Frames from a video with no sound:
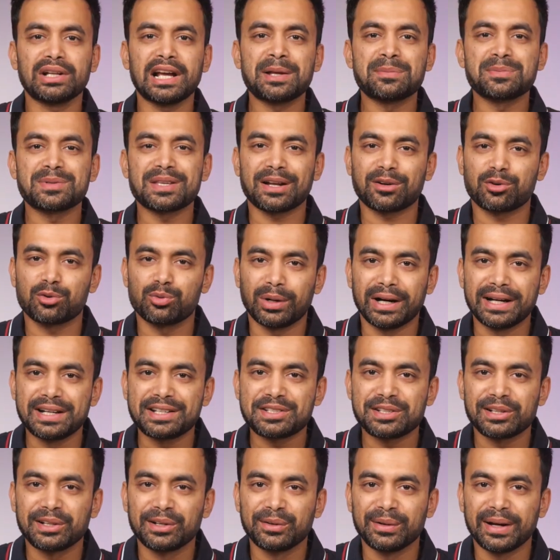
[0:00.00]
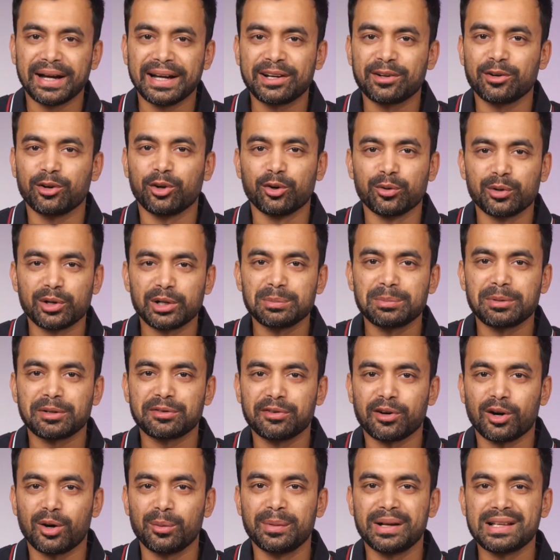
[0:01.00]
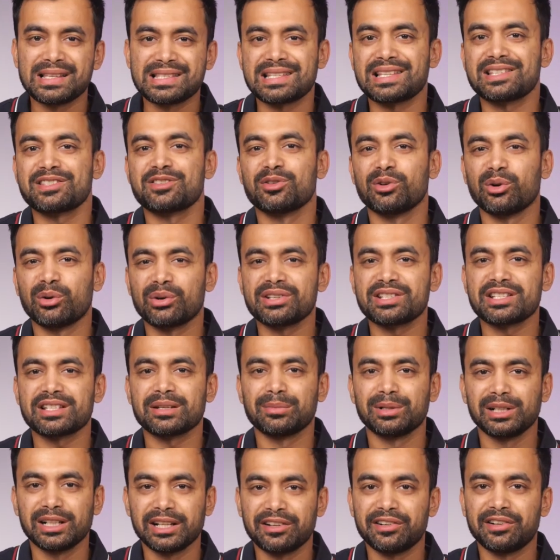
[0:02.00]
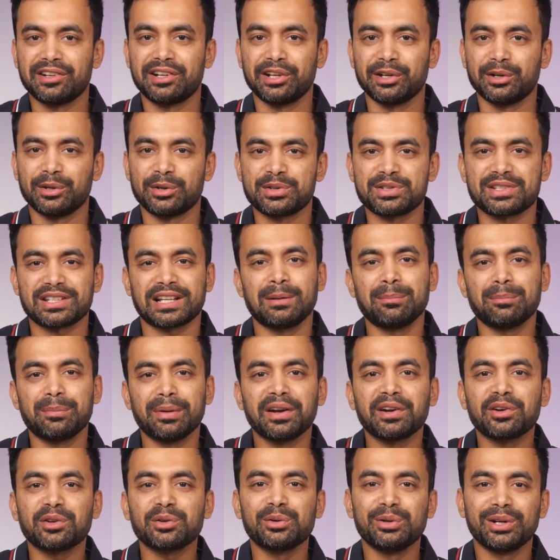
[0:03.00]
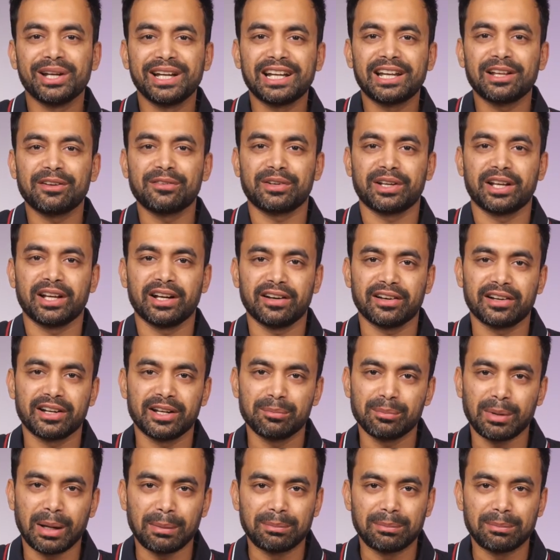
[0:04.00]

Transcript: times are quite slow and overall performance is noticeably reduced compared to native A R M